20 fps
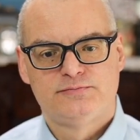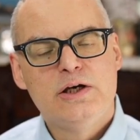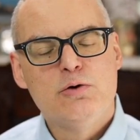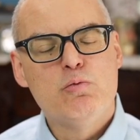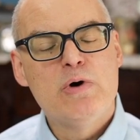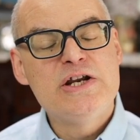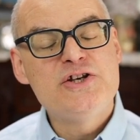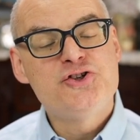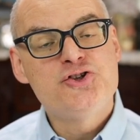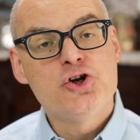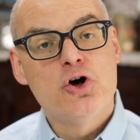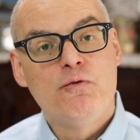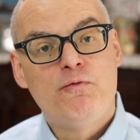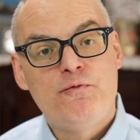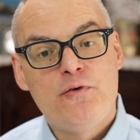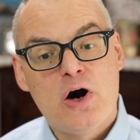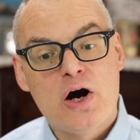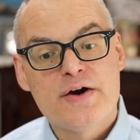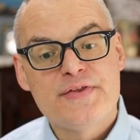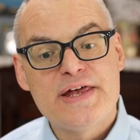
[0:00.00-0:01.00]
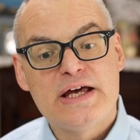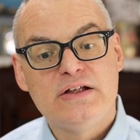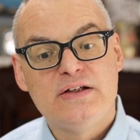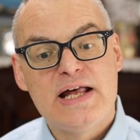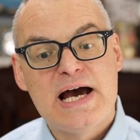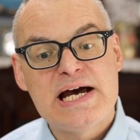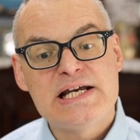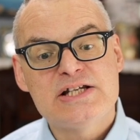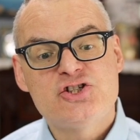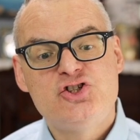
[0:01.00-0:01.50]
It went so far
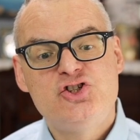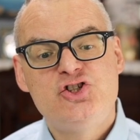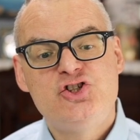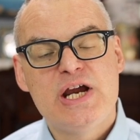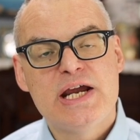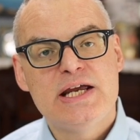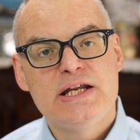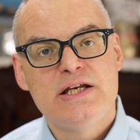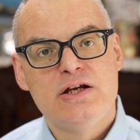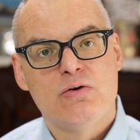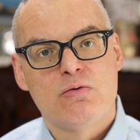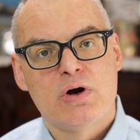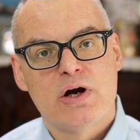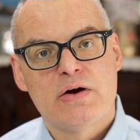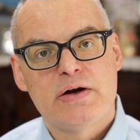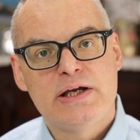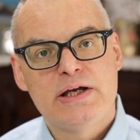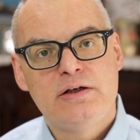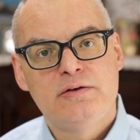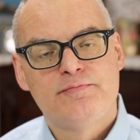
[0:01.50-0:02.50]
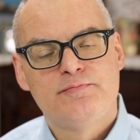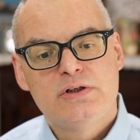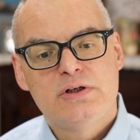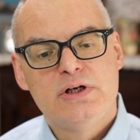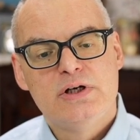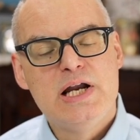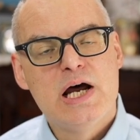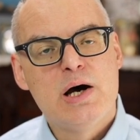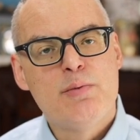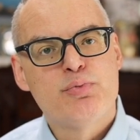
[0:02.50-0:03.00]
that last January,
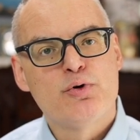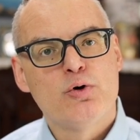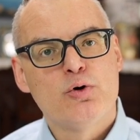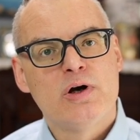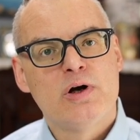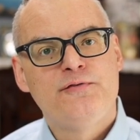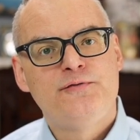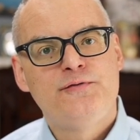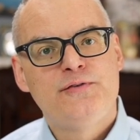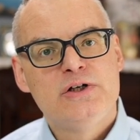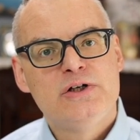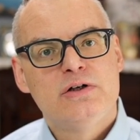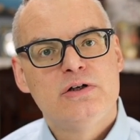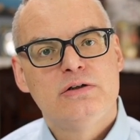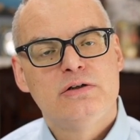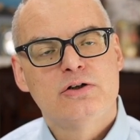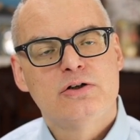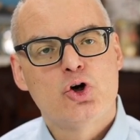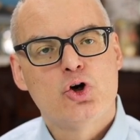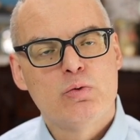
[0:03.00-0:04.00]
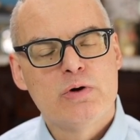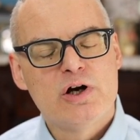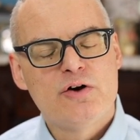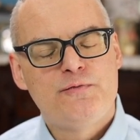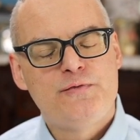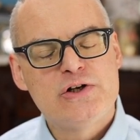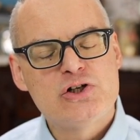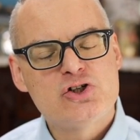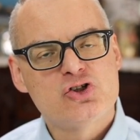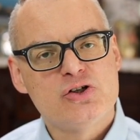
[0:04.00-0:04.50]
a number of career
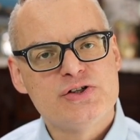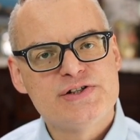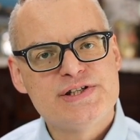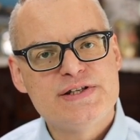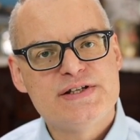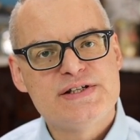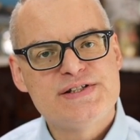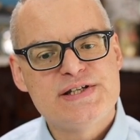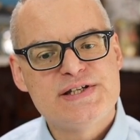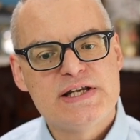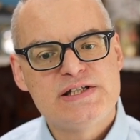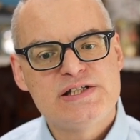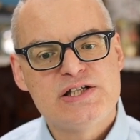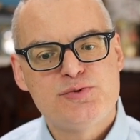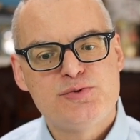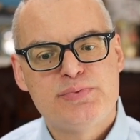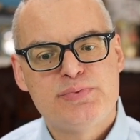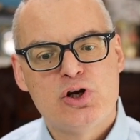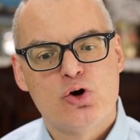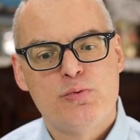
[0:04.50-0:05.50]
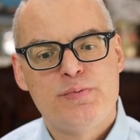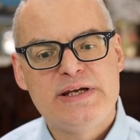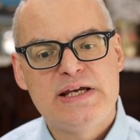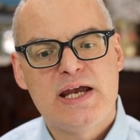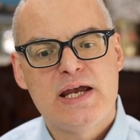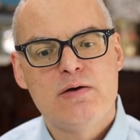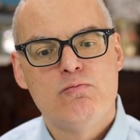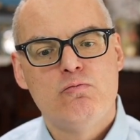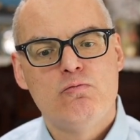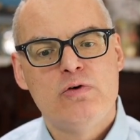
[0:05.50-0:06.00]
officials in the Census Bureau
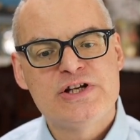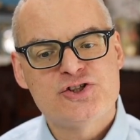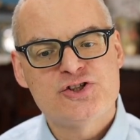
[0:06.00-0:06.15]
became